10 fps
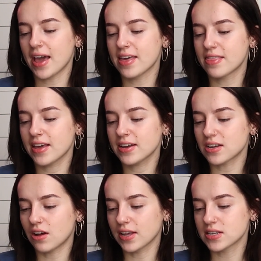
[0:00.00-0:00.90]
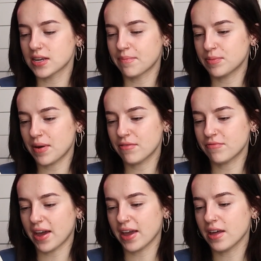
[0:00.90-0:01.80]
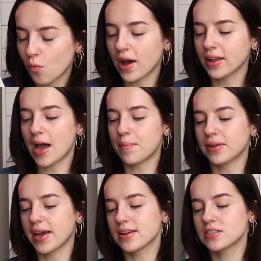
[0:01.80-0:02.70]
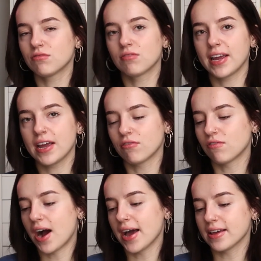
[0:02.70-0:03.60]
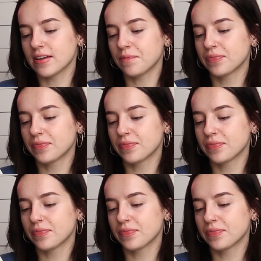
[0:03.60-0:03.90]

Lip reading: He thinks I'll accept my fate, while I plan to rewrite it.